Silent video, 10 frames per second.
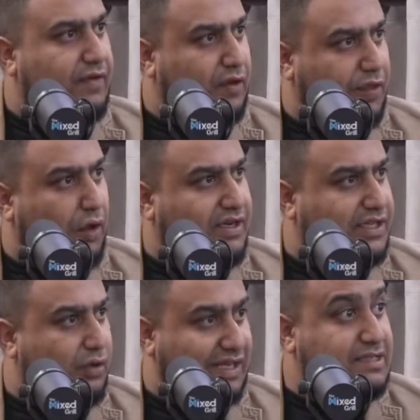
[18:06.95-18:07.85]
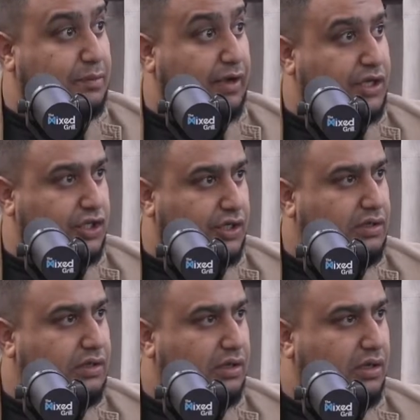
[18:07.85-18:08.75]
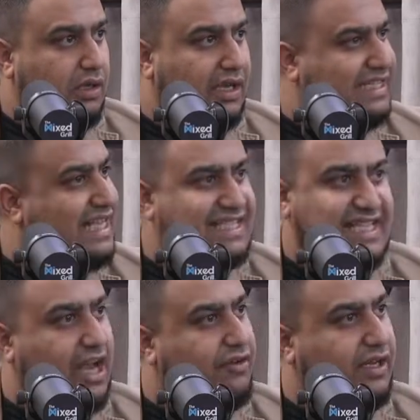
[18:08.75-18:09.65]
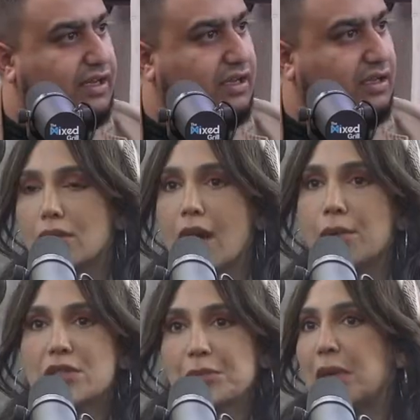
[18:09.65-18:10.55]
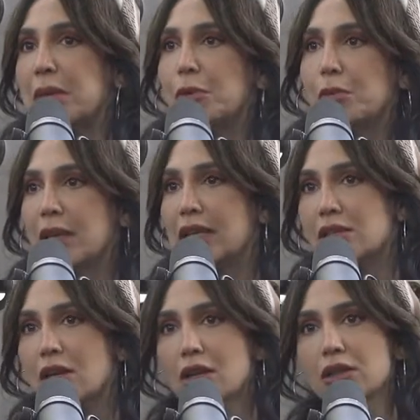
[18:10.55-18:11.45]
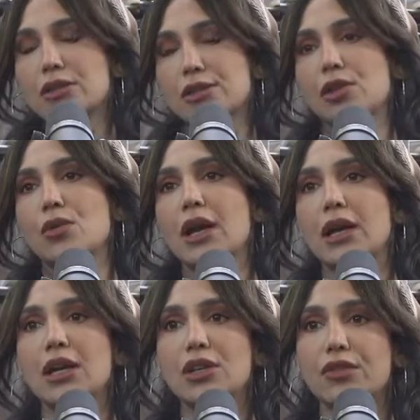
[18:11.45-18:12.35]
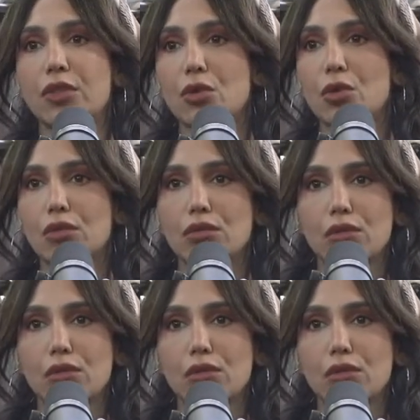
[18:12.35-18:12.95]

of an authority or inspiration. Is that scary? I was a people pleaser, and so I kind of thought,